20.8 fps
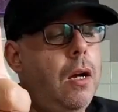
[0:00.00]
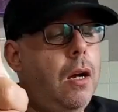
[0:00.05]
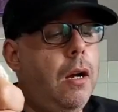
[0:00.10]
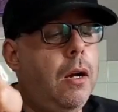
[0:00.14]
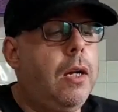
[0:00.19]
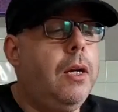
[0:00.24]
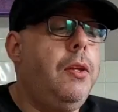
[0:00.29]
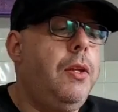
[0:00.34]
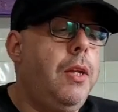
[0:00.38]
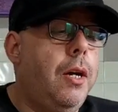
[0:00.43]
I'm
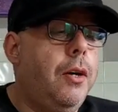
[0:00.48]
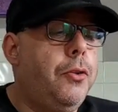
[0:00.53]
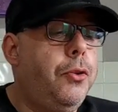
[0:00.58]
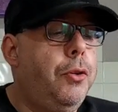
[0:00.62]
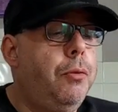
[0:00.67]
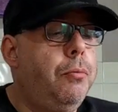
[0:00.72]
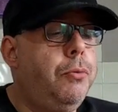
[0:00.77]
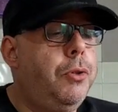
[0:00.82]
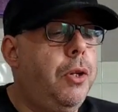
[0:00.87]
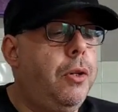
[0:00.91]
giving that a
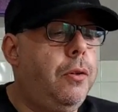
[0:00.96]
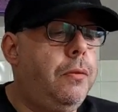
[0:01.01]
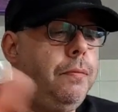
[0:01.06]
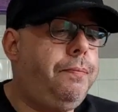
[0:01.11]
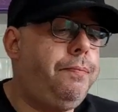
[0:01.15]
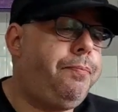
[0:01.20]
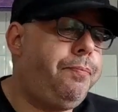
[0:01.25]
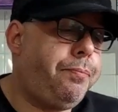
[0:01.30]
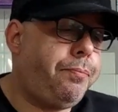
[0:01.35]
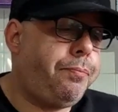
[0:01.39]
thumbs
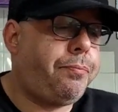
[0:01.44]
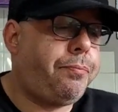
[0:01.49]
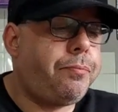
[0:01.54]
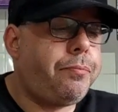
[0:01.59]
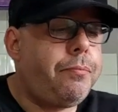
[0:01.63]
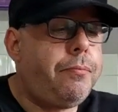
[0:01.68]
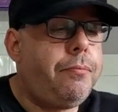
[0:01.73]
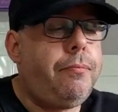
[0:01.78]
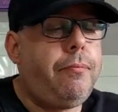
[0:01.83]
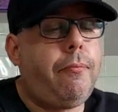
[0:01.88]
up
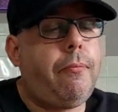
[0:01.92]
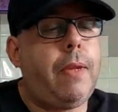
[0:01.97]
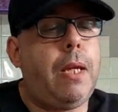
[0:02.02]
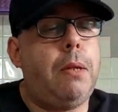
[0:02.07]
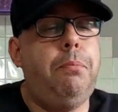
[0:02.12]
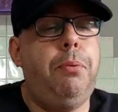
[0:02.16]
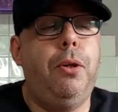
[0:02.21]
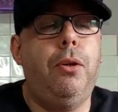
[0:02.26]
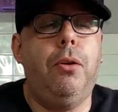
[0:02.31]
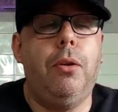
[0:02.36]

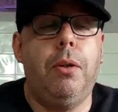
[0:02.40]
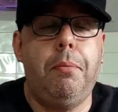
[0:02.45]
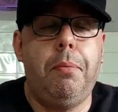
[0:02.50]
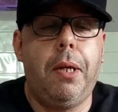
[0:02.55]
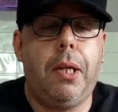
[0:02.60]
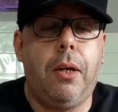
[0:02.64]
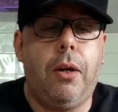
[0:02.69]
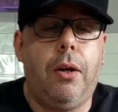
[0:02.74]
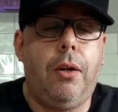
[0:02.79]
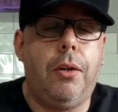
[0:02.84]
purely
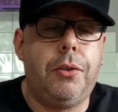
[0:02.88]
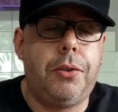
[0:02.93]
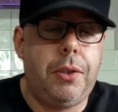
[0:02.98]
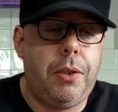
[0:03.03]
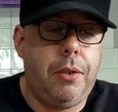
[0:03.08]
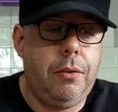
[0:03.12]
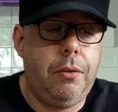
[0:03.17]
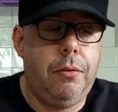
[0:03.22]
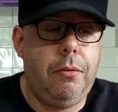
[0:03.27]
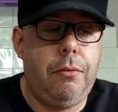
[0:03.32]
because
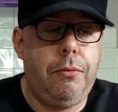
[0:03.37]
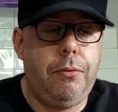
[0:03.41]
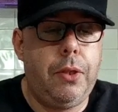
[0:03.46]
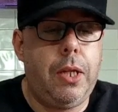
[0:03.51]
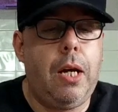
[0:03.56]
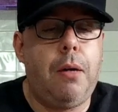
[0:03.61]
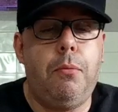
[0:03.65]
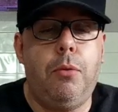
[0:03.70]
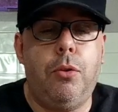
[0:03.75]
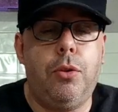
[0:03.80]
for
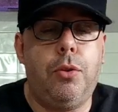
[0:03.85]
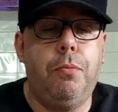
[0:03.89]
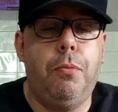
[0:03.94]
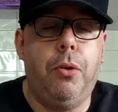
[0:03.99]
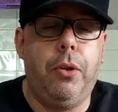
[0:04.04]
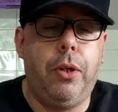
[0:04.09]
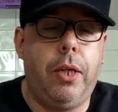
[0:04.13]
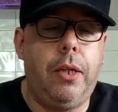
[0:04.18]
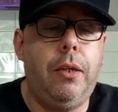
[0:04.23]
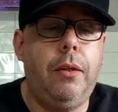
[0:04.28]
that much
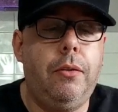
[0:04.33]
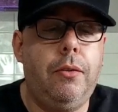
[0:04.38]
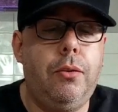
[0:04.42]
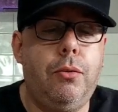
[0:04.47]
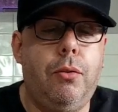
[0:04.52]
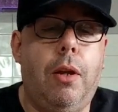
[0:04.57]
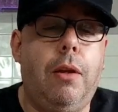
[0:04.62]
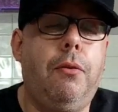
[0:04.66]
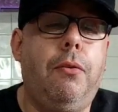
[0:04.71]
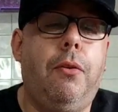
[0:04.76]
money,
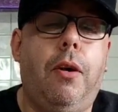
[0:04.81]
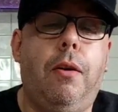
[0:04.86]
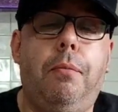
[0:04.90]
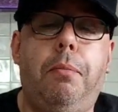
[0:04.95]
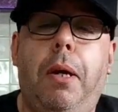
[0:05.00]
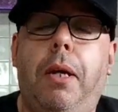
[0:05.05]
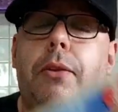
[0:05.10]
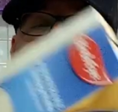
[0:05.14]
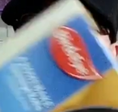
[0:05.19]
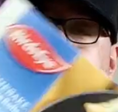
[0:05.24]
25
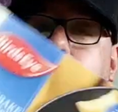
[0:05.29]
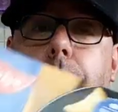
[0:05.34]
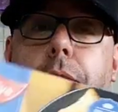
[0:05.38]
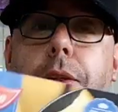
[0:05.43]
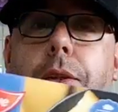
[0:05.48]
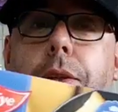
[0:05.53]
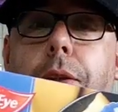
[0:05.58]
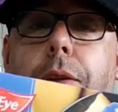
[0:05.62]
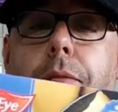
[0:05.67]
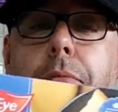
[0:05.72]
pence
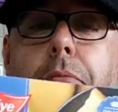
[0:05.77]
each,